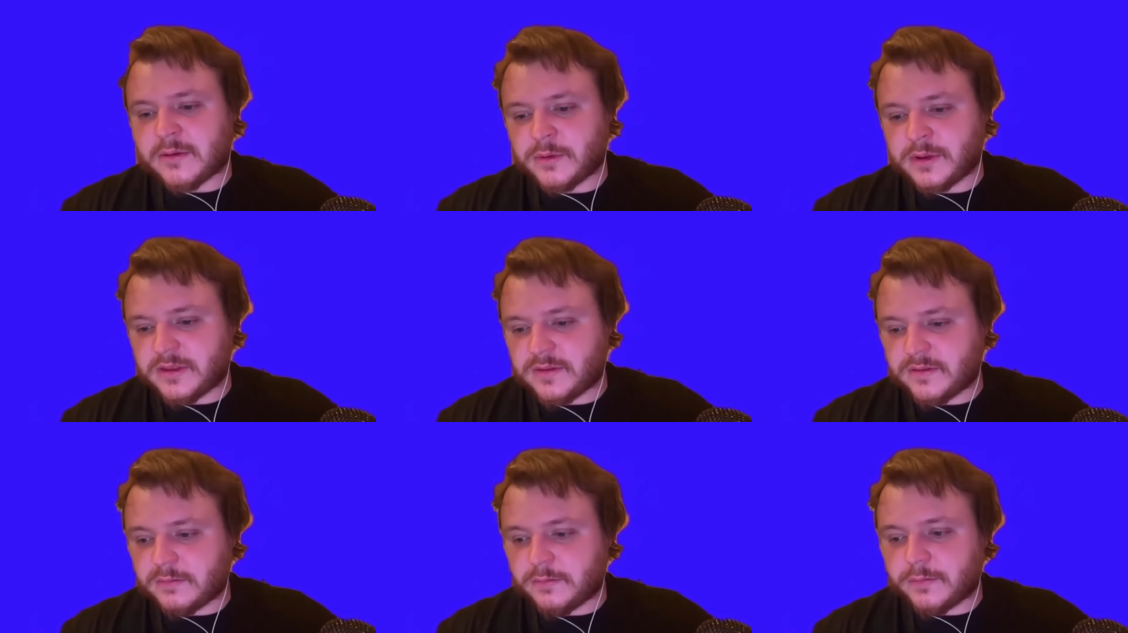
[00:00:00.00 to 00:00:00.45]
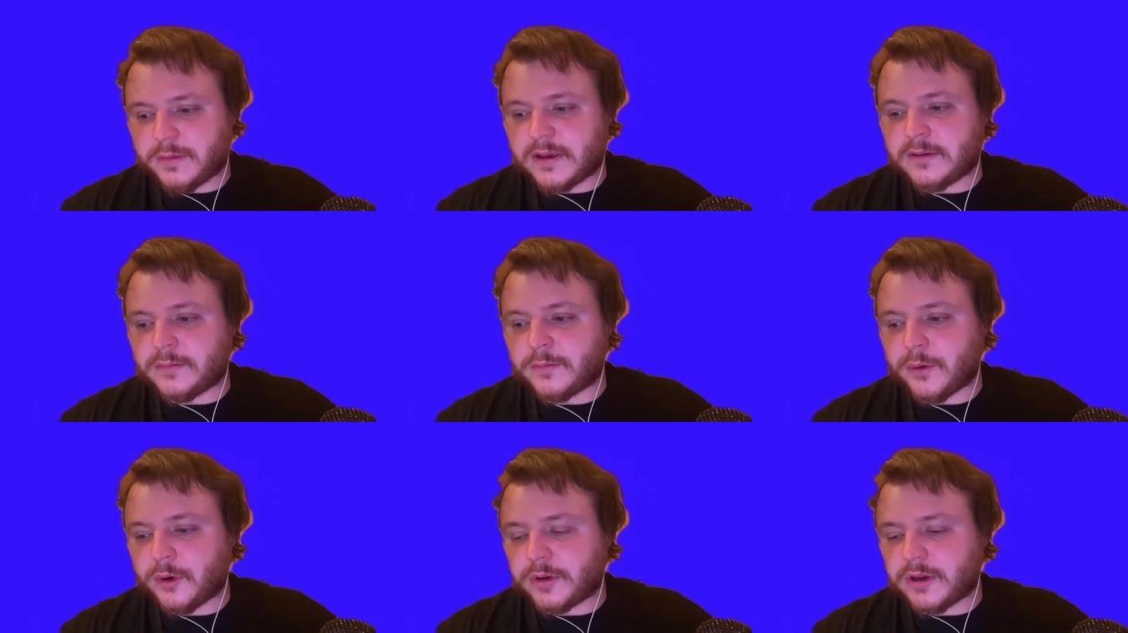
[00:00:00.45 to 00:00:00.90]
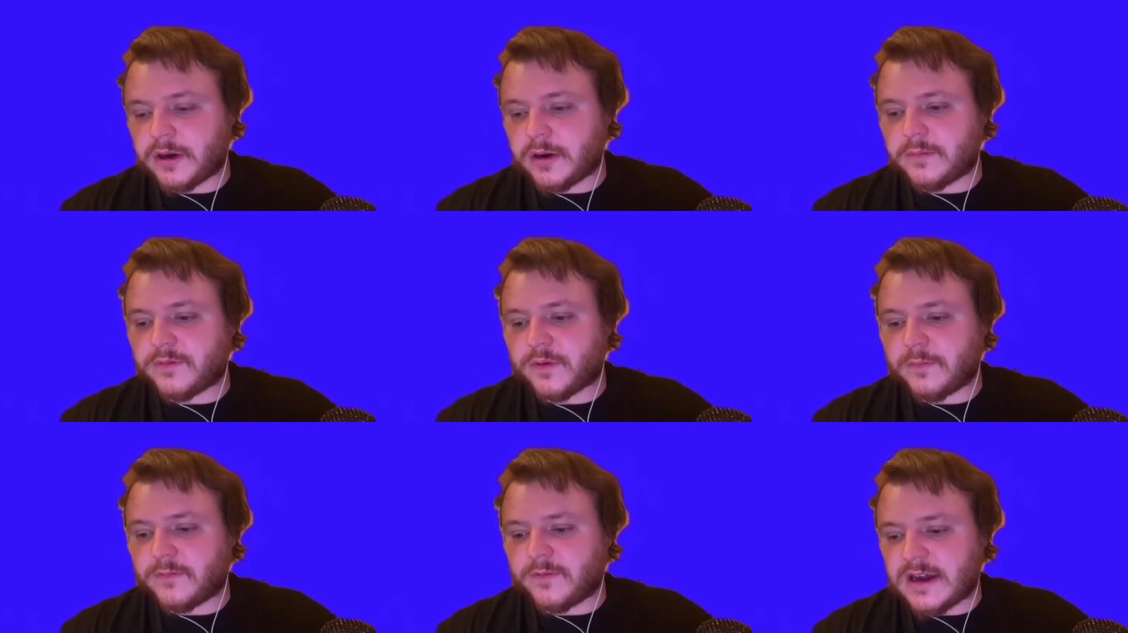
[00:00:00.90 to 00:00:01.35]
with being broken
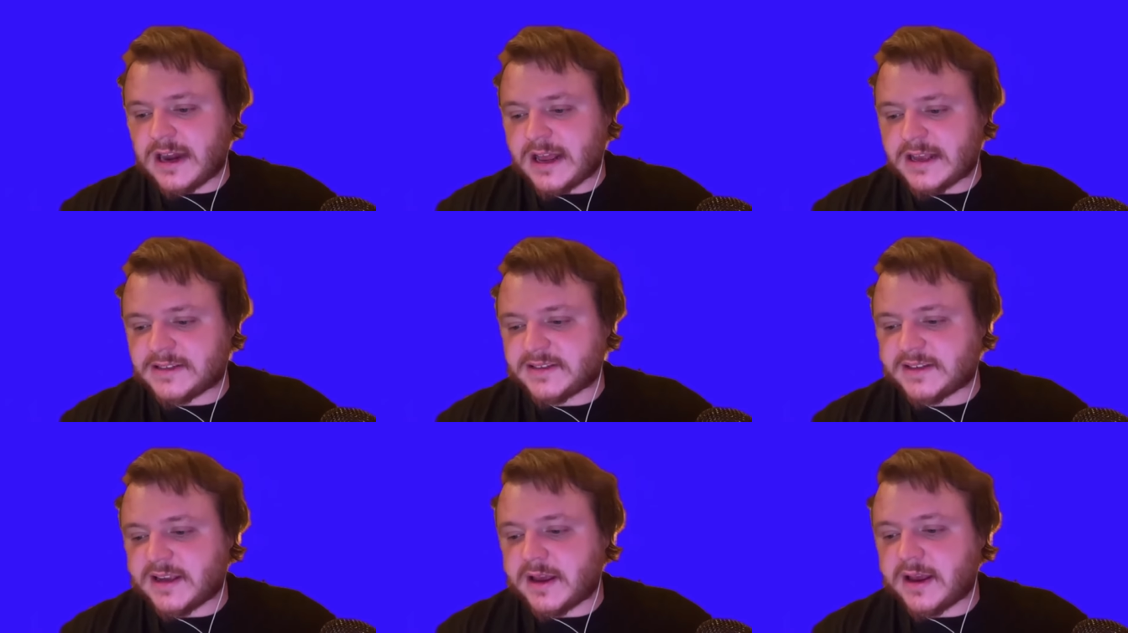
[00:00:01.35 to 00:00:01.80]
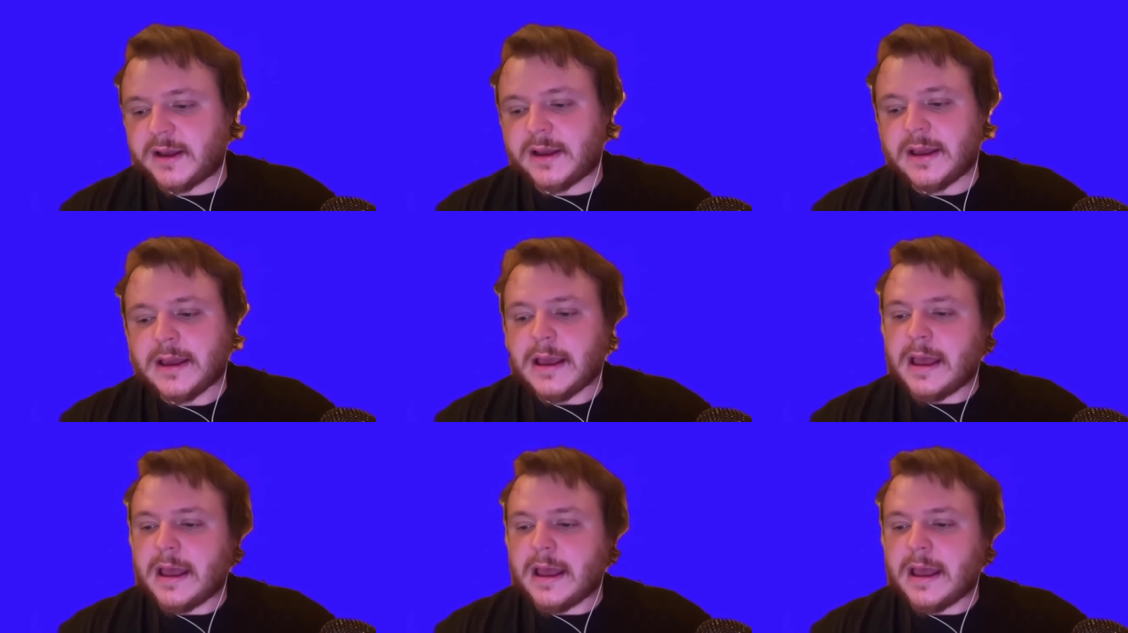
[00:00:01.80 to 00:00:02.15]
up from Vanessa